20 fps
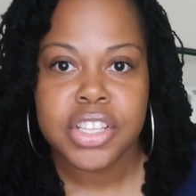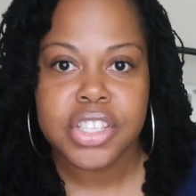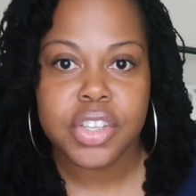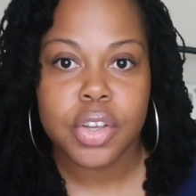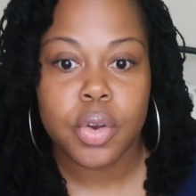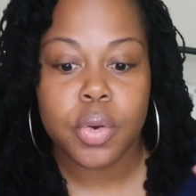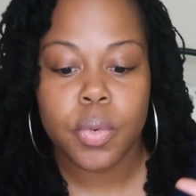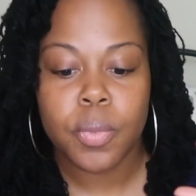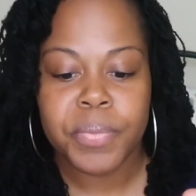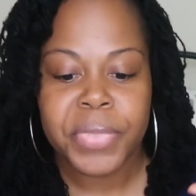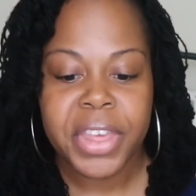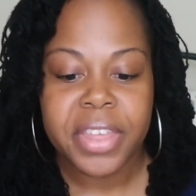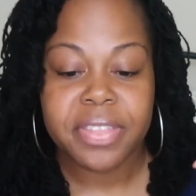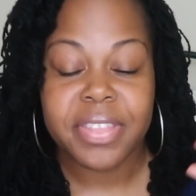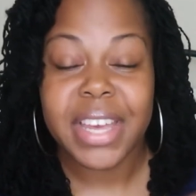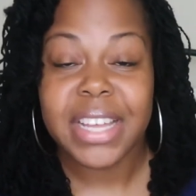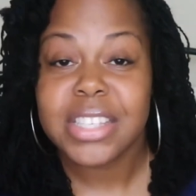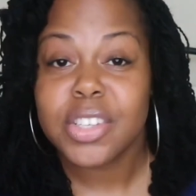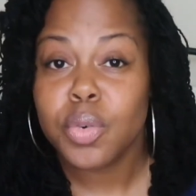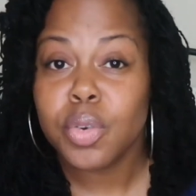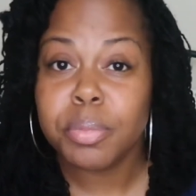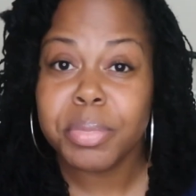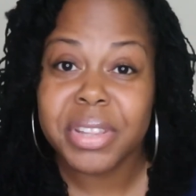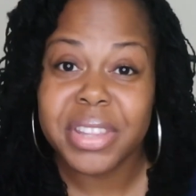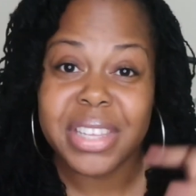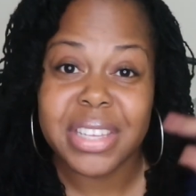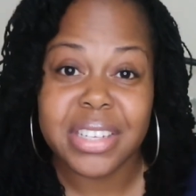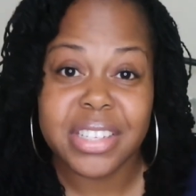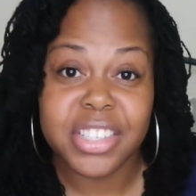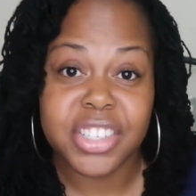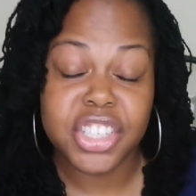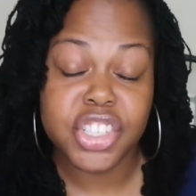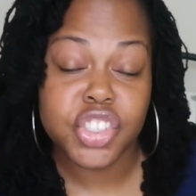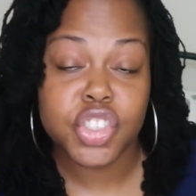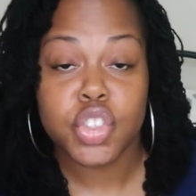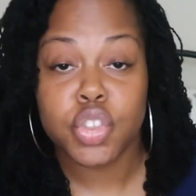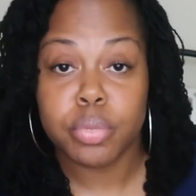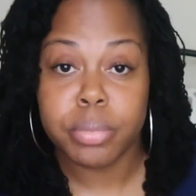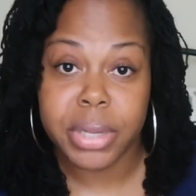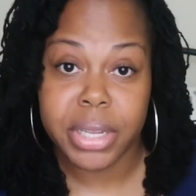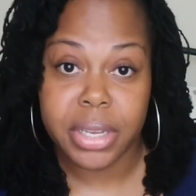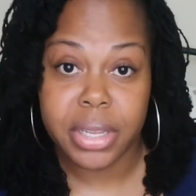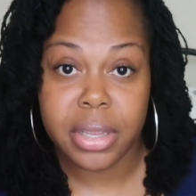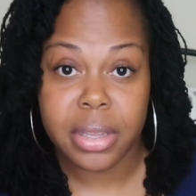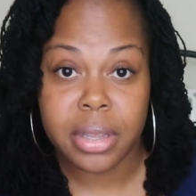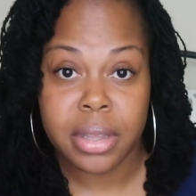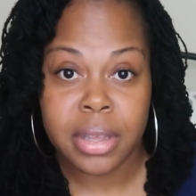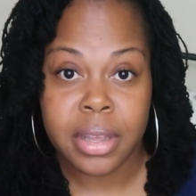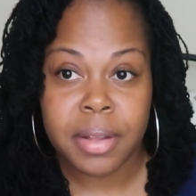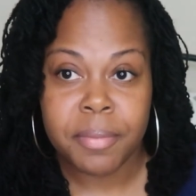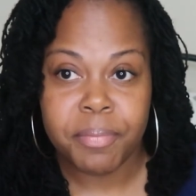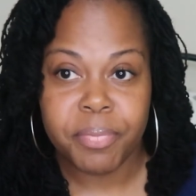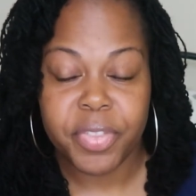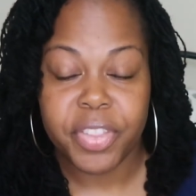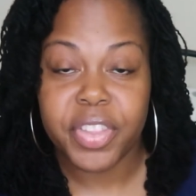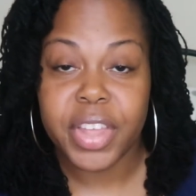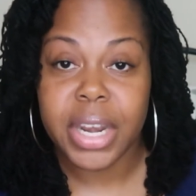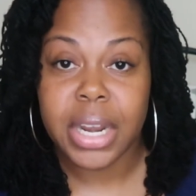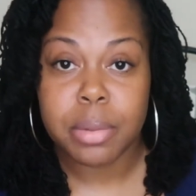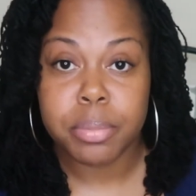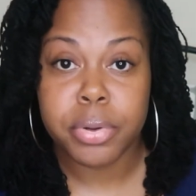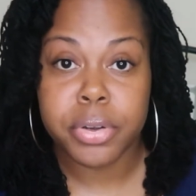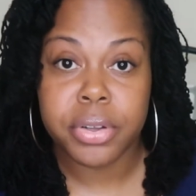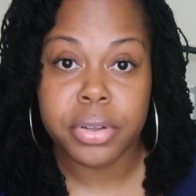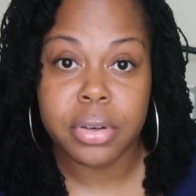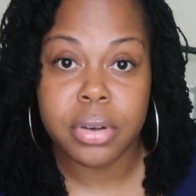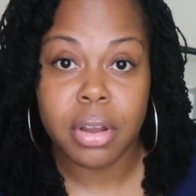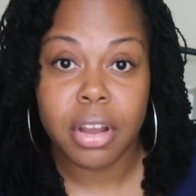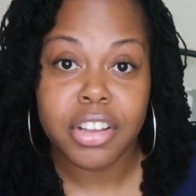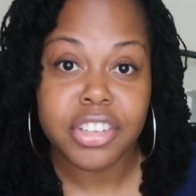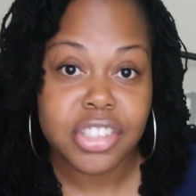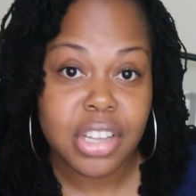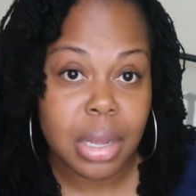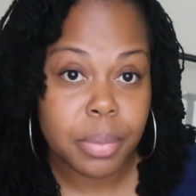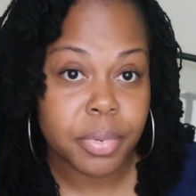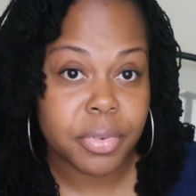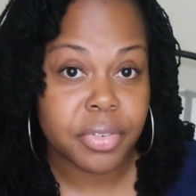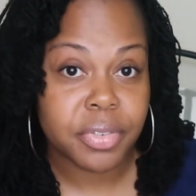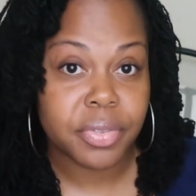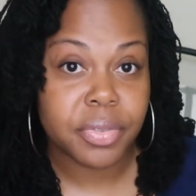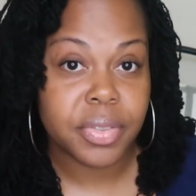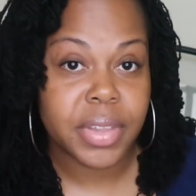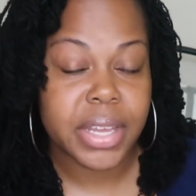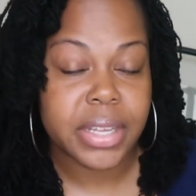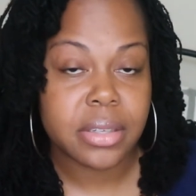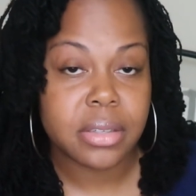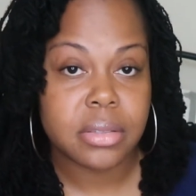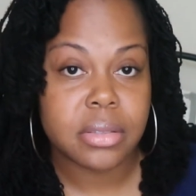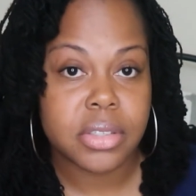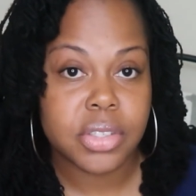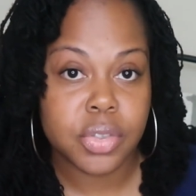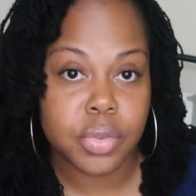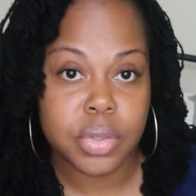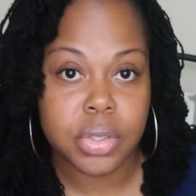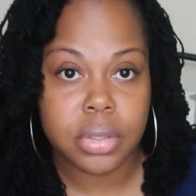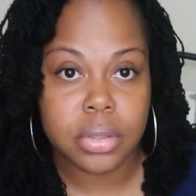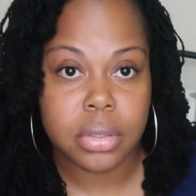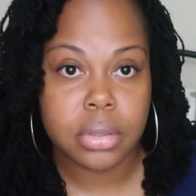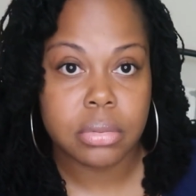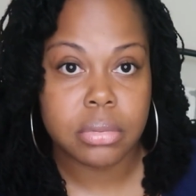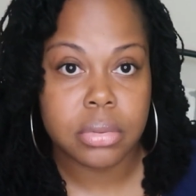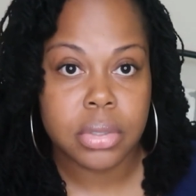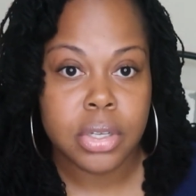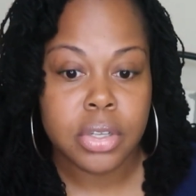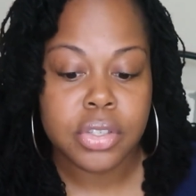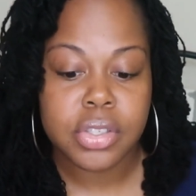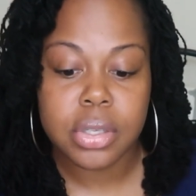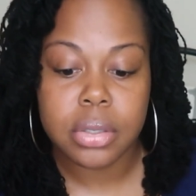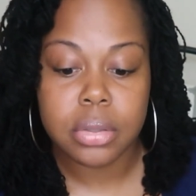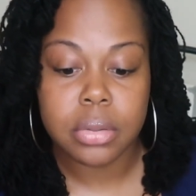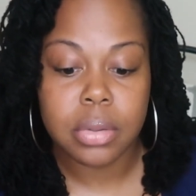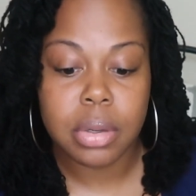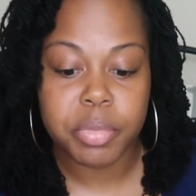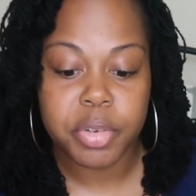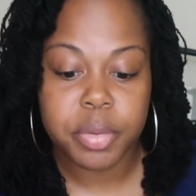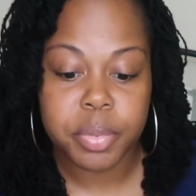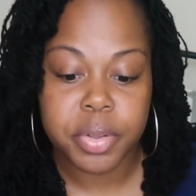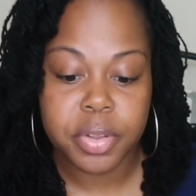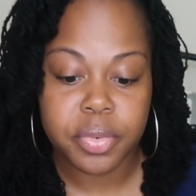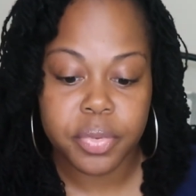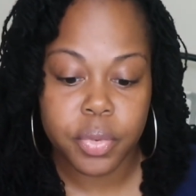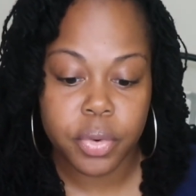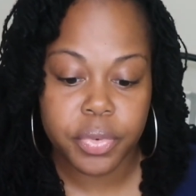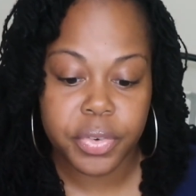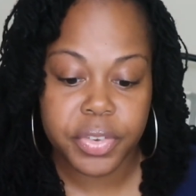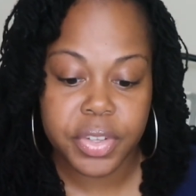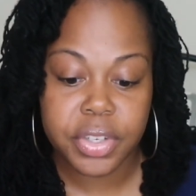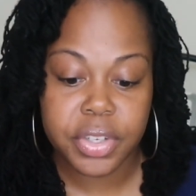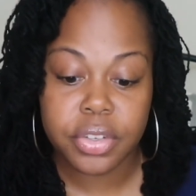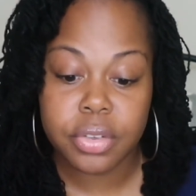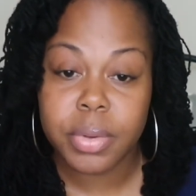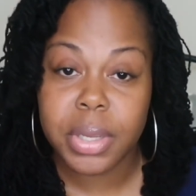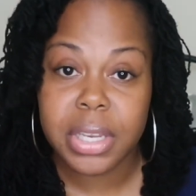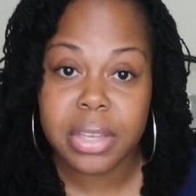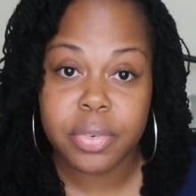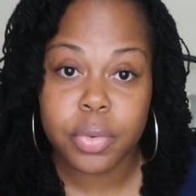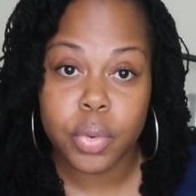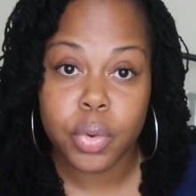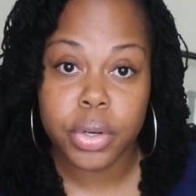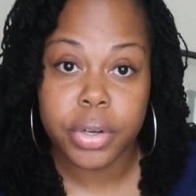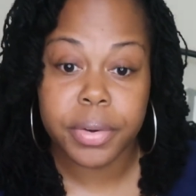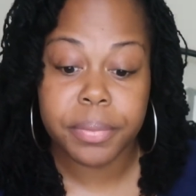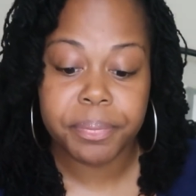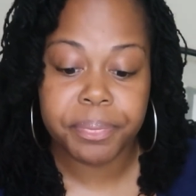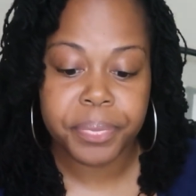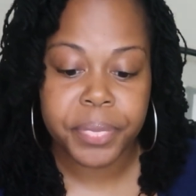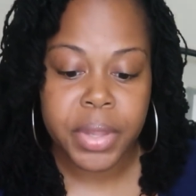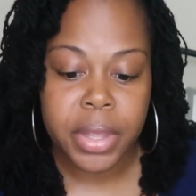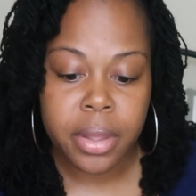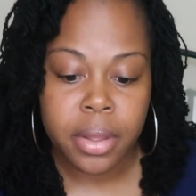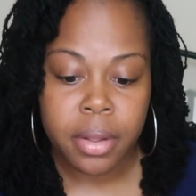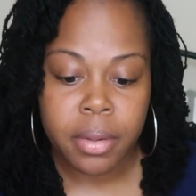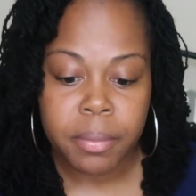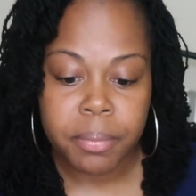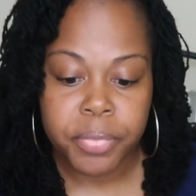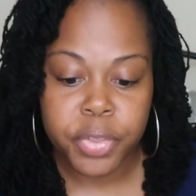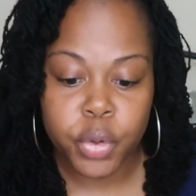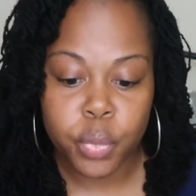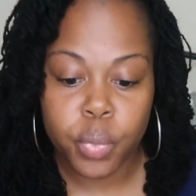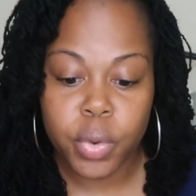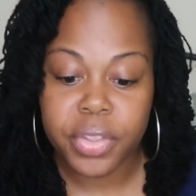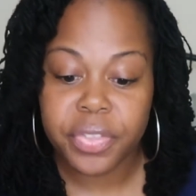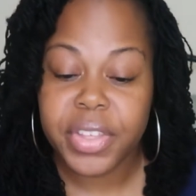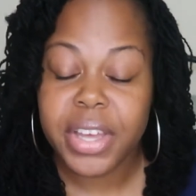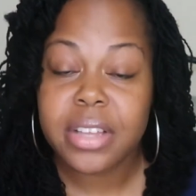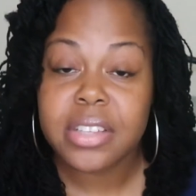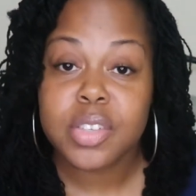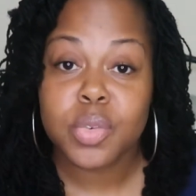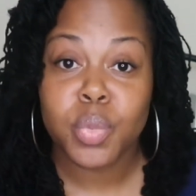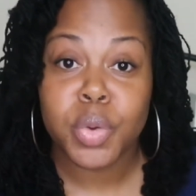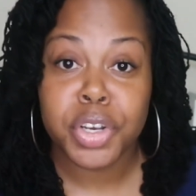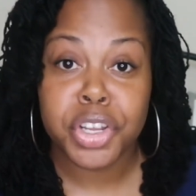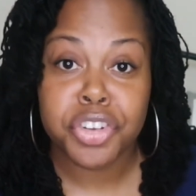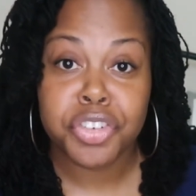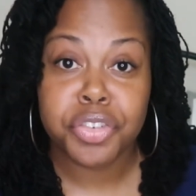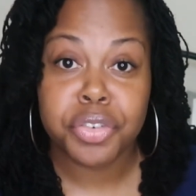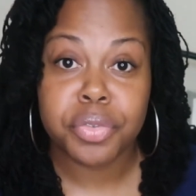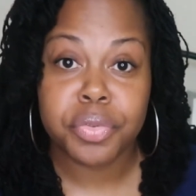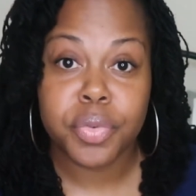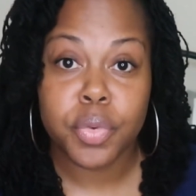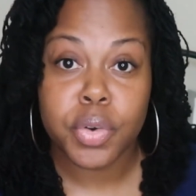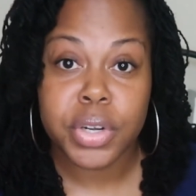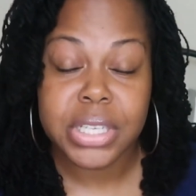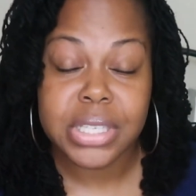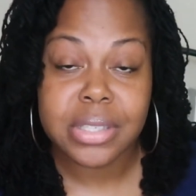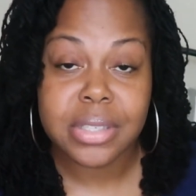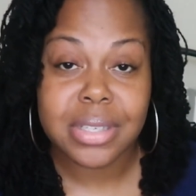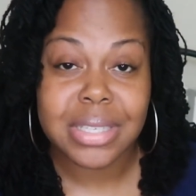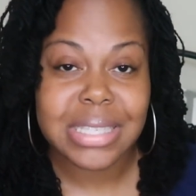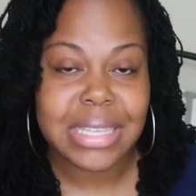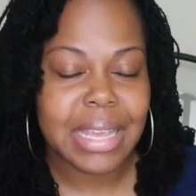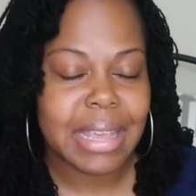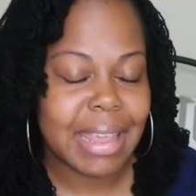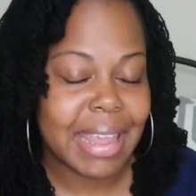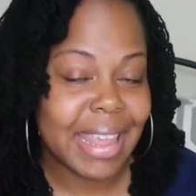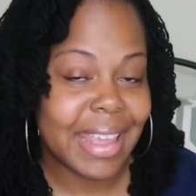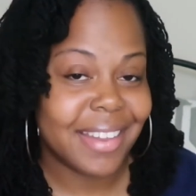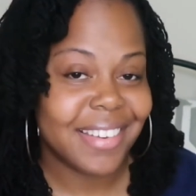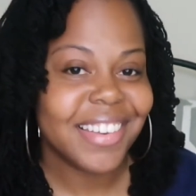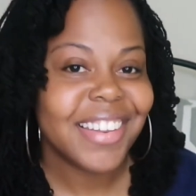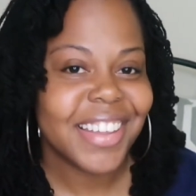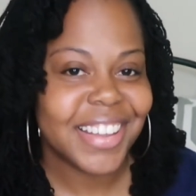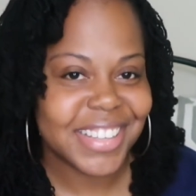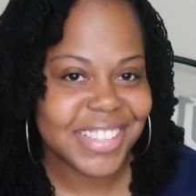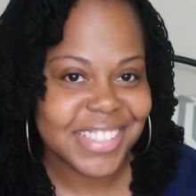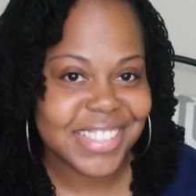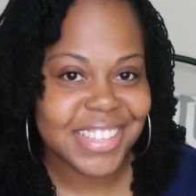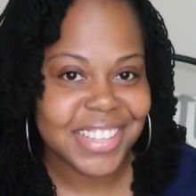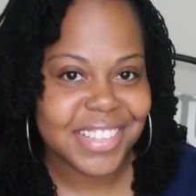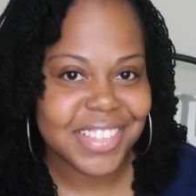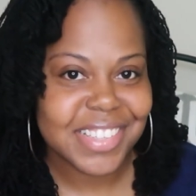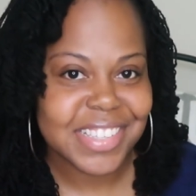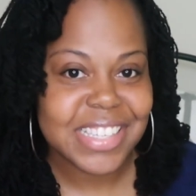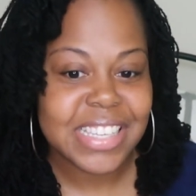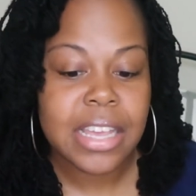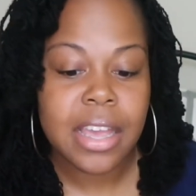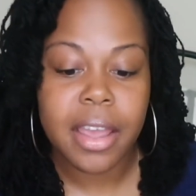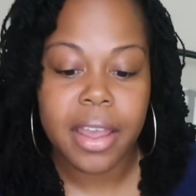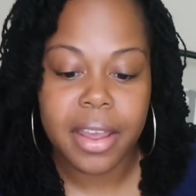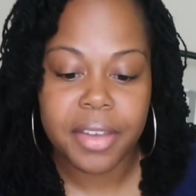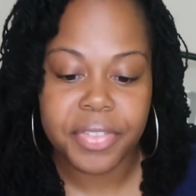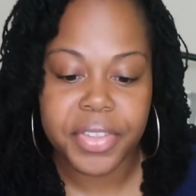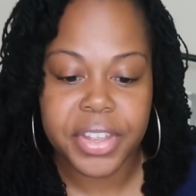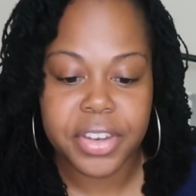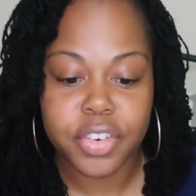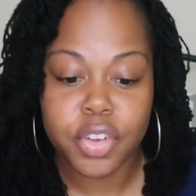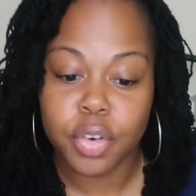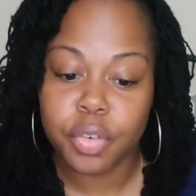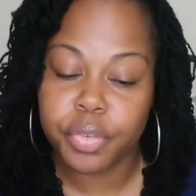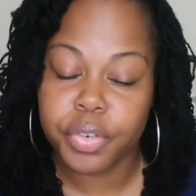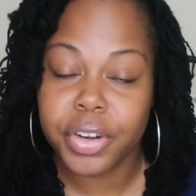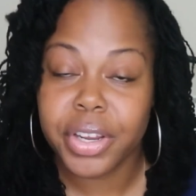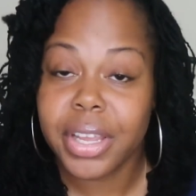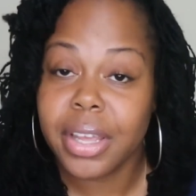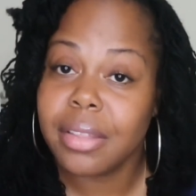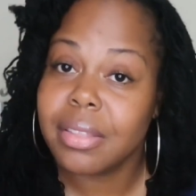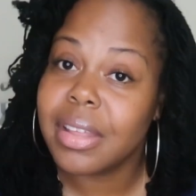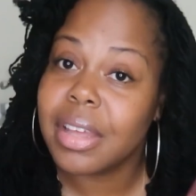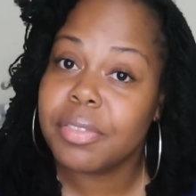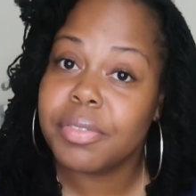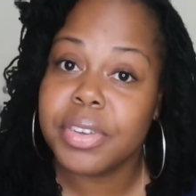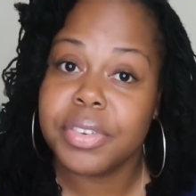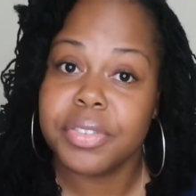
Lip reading: So that's going to be the additional money that I put on top of that student loan. So I'm going to put the $452.84, the $1,146.08, and then don't forget that